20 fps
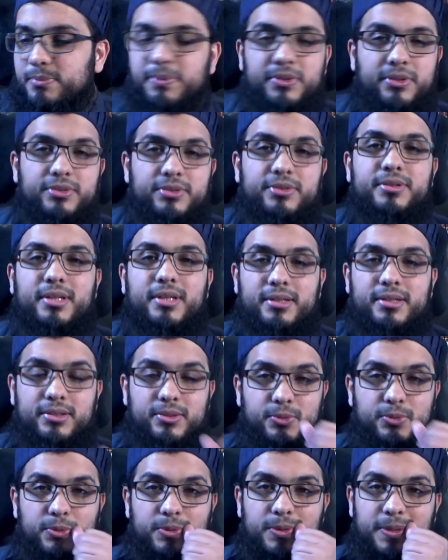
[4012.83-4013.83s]
position that the
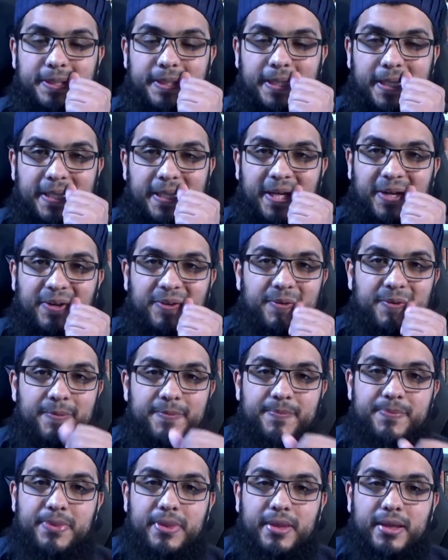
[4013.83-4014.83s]
school did allow
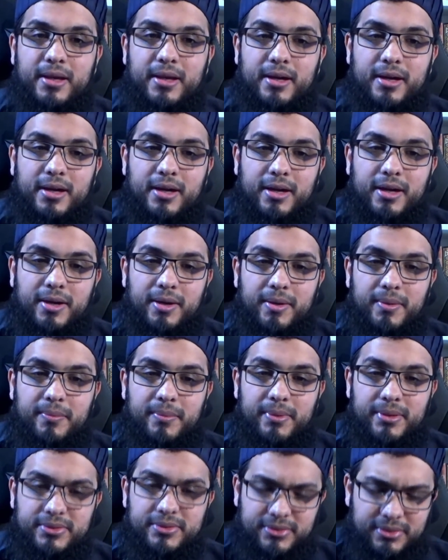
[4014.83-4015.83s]

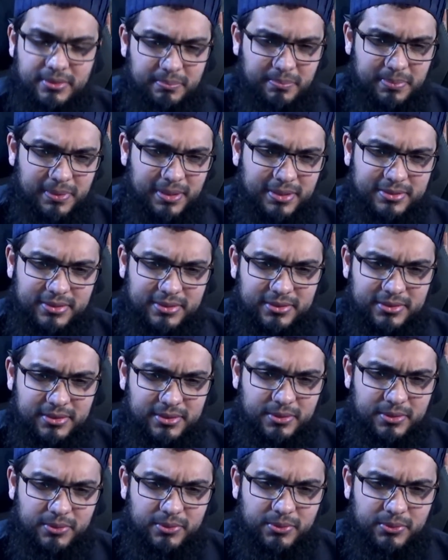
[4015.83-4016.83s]
in some places,
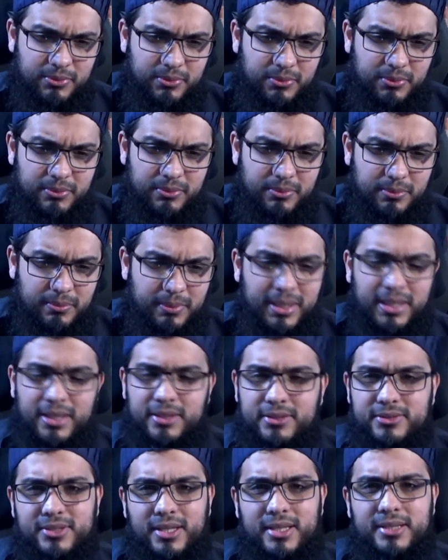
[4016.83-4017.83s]

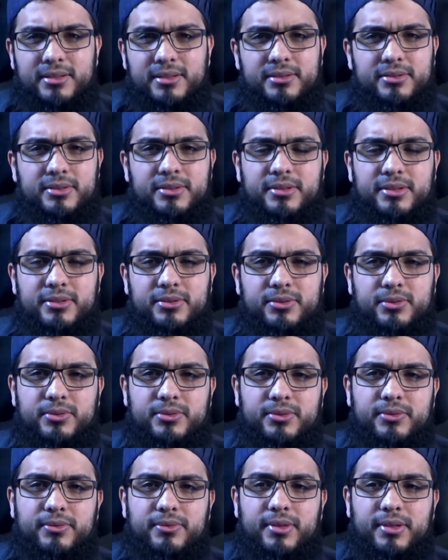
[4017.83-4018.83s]
making sandals and these
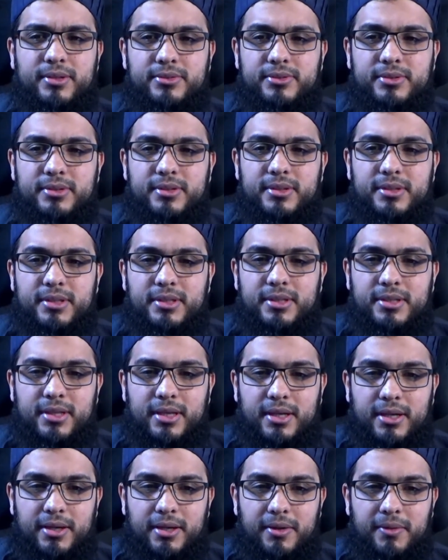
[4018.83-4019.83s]
sorts of things,
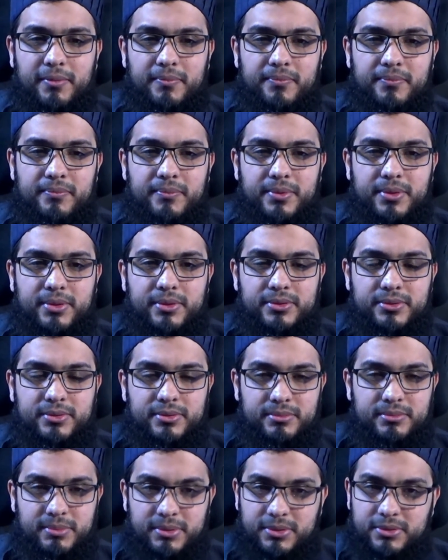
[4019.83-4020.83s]
because
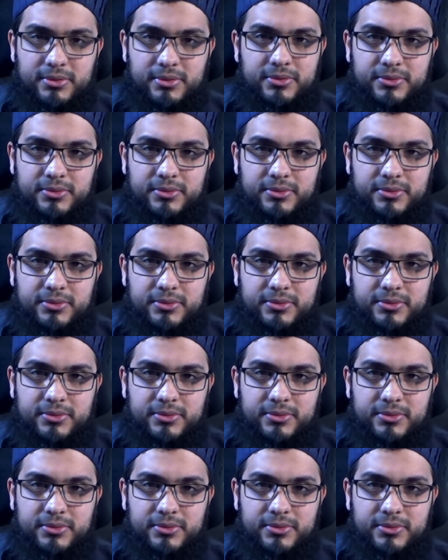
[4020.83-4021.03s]
of the